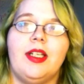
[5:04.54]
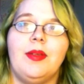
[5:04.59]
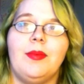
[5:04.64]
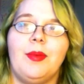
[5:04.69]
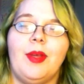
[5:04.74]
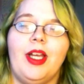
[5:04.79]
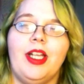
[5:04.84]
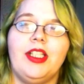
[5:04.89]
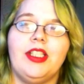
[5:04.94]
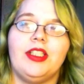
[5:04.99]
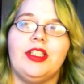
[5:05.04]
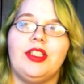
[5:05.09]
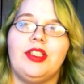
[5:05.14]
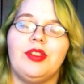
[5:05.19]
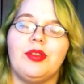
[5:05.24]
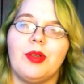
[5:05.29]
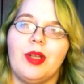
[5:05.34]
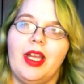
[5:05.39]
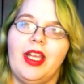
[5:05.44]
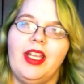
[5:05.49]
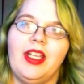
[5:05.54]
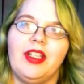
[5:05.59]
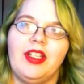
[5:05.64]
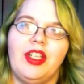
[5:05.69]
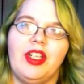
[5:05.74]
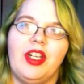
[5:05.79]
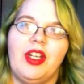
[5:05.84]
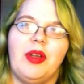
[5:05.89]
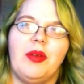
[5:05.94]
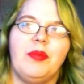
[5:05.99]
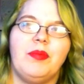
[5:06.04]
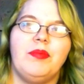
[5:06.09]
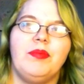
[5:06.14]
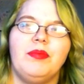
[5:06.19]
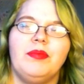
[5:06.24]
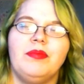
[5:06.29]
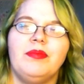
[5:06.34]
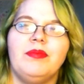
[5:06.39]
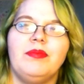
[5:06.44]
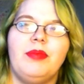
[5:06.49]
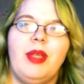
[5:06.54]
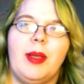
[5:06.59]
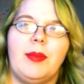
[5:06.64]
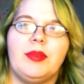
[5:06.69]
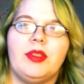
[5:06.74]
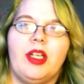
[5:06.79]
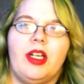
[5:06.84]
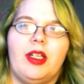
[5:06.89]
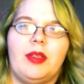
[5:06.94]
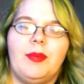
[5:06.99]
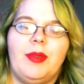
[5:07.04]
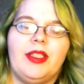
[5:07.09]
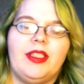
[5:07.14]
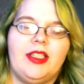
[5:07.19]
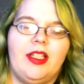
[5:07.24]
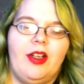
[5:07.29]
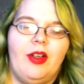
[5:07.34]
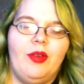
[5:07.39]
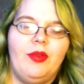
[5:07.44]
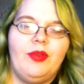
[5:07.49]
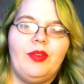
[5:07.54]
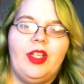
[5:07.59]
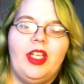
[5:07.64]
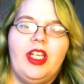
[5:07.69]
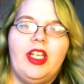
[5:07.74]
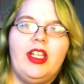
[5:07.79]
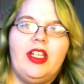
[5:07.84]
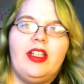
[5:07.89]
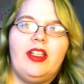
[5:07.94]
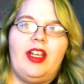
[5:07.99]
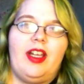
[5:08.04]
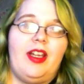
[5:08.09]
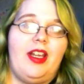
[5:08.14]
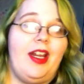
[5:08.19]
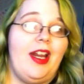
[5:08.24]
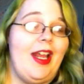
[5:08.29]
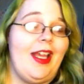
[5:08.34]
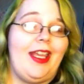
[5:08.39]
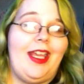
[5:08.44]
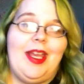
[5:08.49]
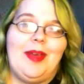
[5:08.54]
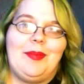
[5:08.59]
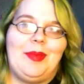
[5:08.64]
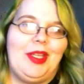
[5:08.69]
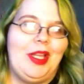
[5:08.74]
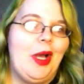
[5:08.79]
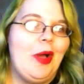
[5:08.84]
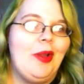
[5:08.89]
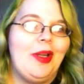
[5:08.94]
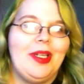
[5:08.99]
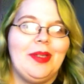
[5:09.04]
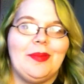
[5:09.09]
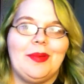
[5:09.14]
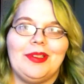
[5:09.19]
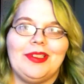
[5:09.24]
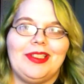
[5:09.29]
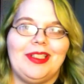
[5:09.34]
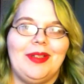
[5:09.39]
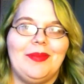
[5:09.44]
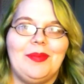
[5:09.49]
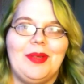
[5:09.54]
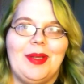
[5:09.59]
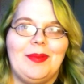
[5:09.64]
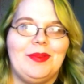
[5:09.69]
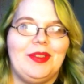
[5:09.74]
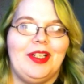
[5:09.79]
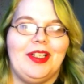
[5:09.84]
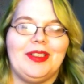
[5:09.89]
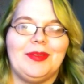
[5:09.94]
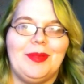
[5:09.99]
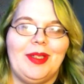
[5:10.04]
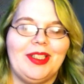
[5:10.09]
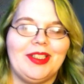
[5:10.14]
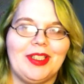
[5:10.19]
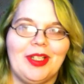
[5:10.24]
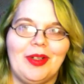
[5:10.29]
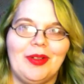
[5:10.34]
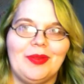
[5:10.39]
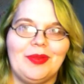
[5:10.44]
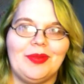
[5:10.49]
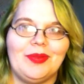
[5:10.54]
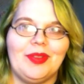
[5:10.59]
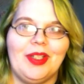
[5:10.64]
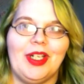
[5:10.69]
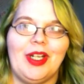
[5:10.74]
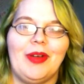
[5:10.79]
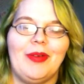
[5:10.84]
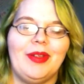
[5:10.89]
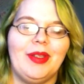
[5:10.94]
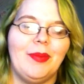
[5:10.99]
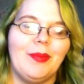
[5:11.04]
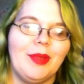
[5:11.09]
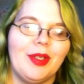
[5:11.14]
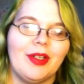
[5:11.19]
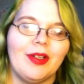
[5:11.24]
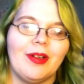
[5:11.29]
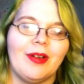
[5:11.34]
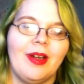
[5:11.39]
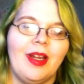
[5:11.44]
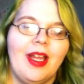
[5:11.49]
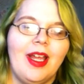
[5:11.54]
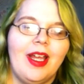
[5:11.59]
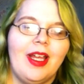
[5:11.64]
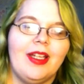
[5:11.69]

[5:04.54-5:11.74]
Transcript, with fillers: up, I just try and, you know, pep talk myself. And I can't be the only person that pep talks myself, you know, in the mirror.